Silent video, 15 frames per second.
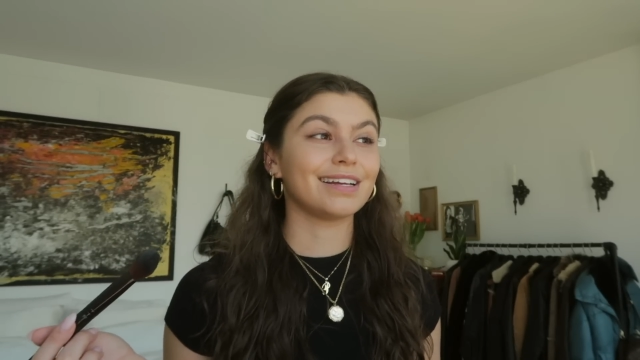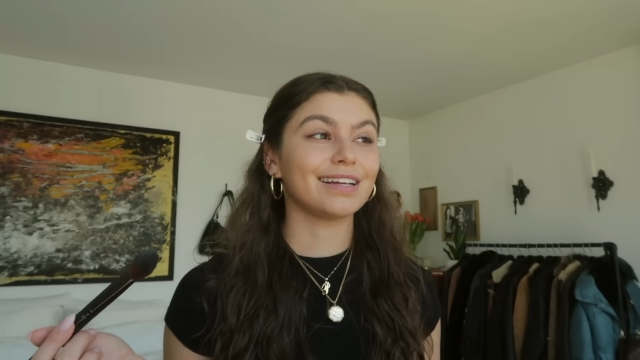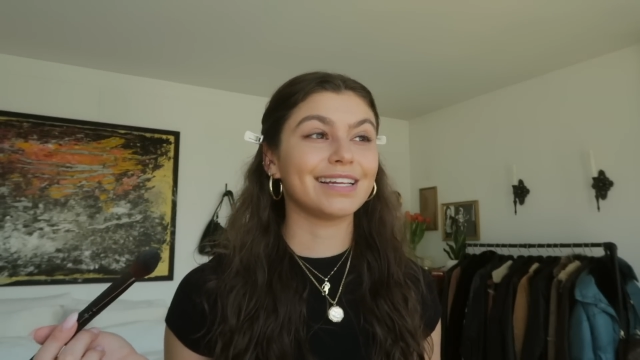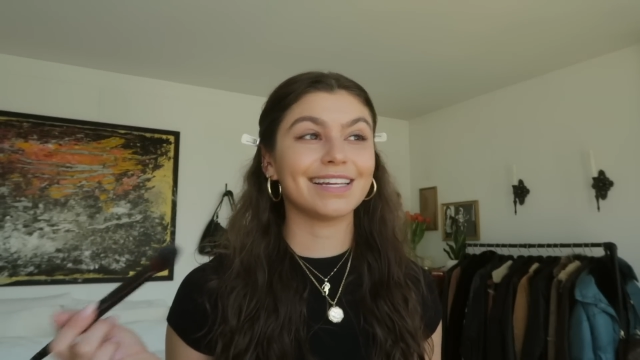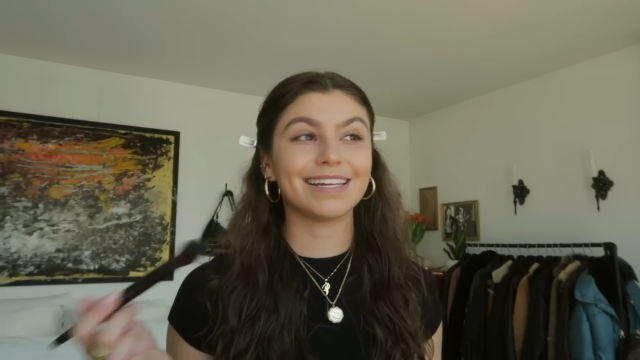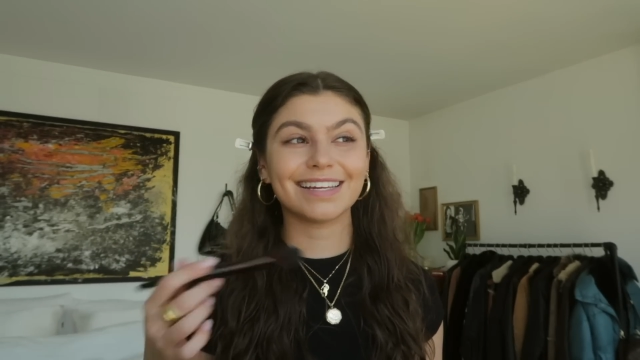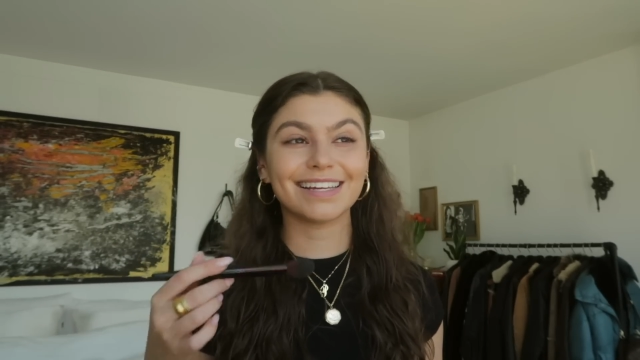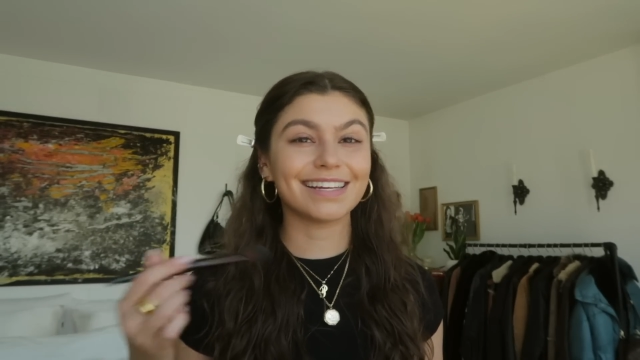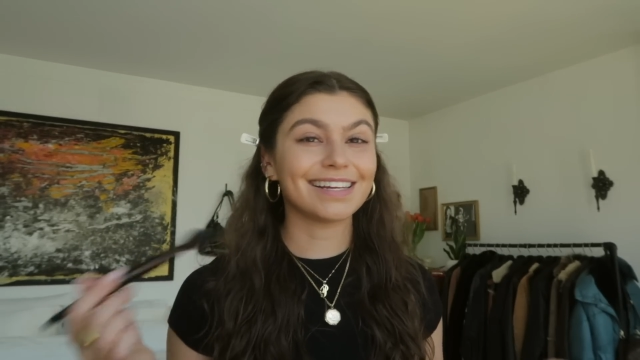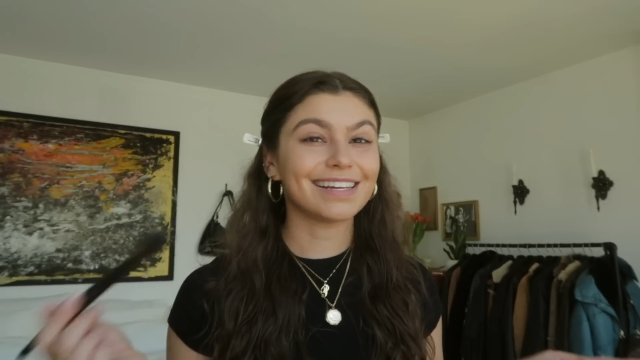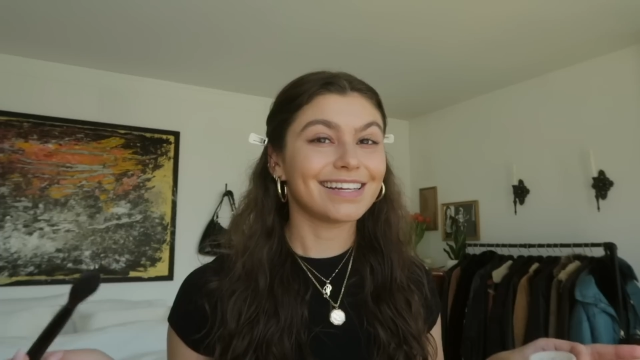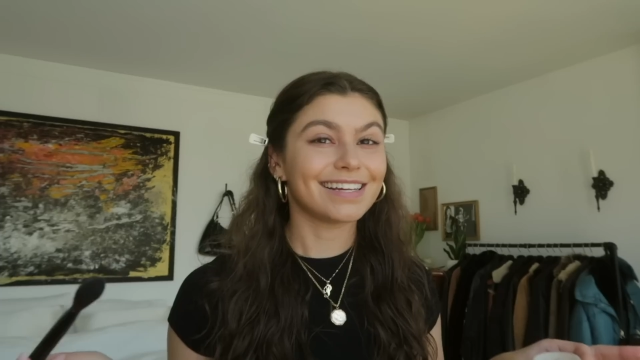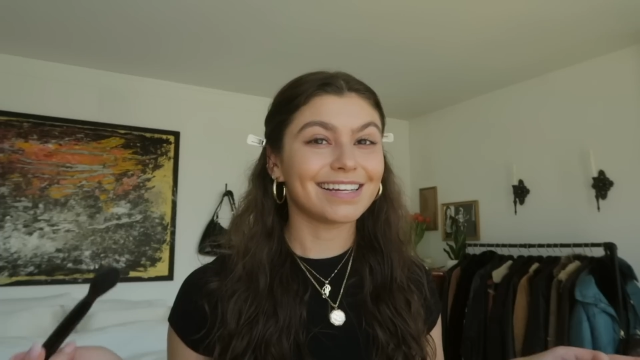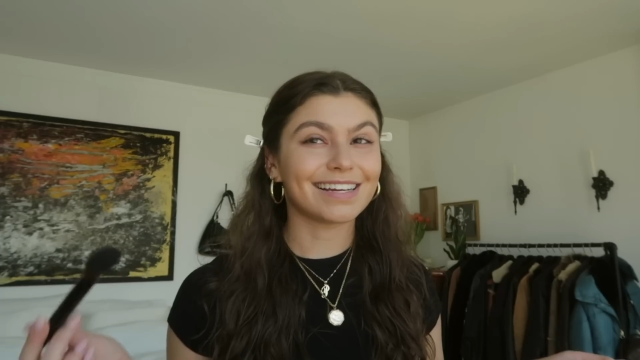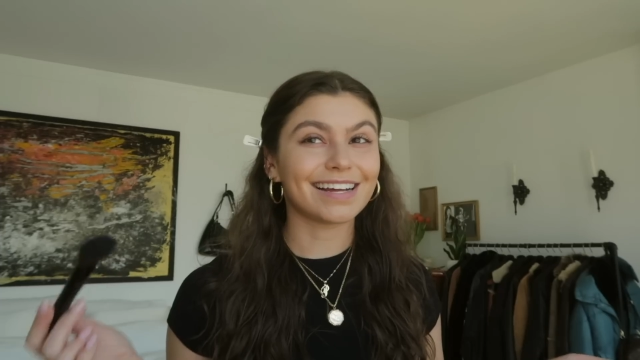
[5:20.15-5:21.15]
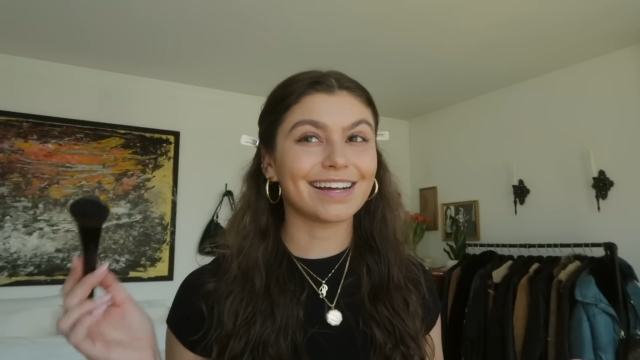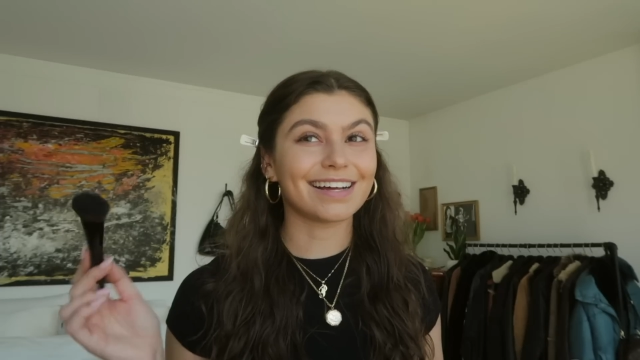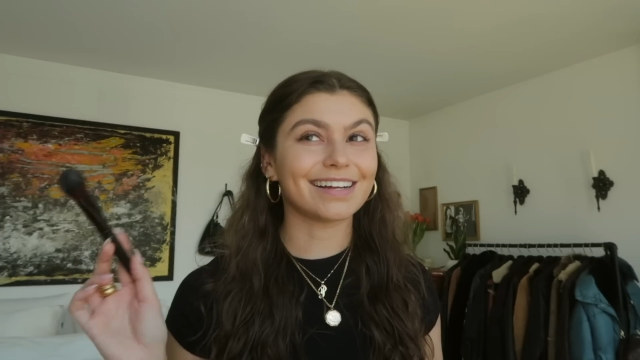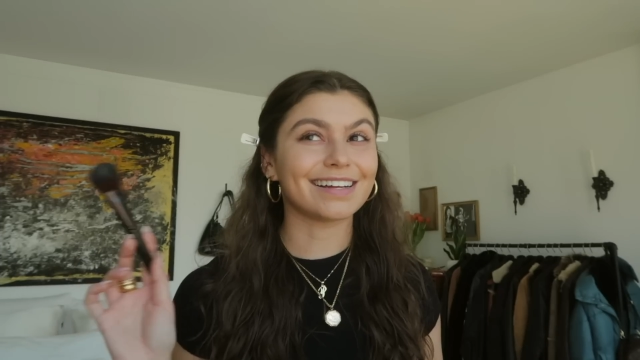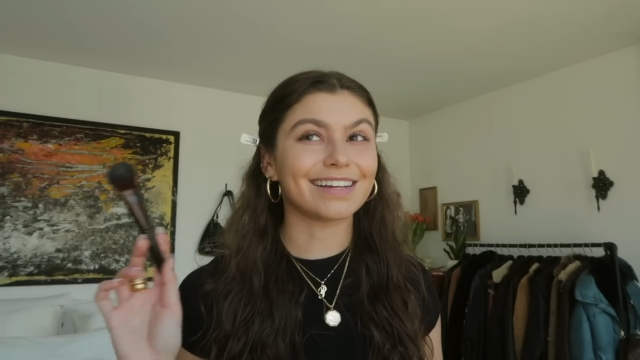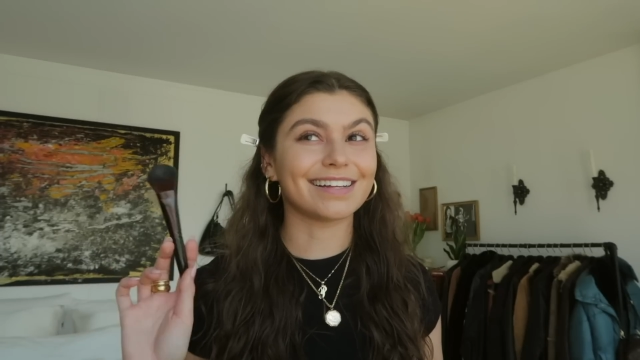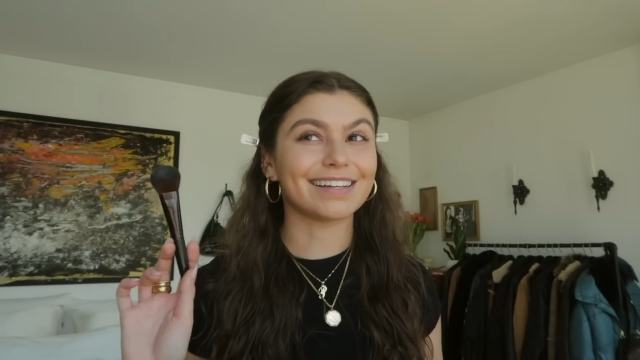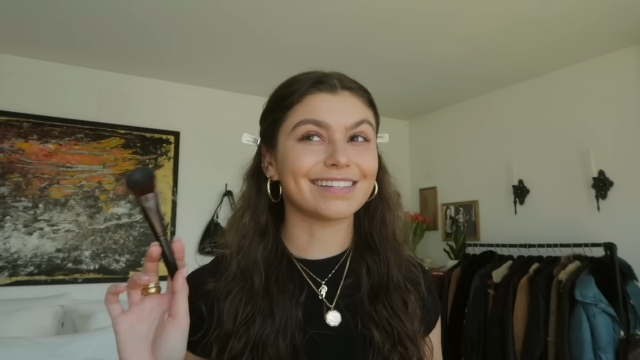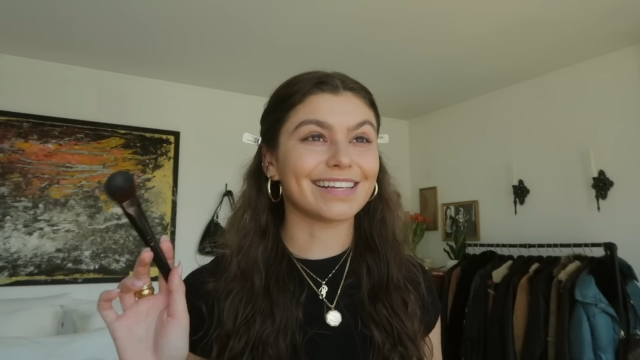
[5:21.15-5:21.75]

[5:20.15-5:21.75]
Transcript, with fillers: hee hee, haha,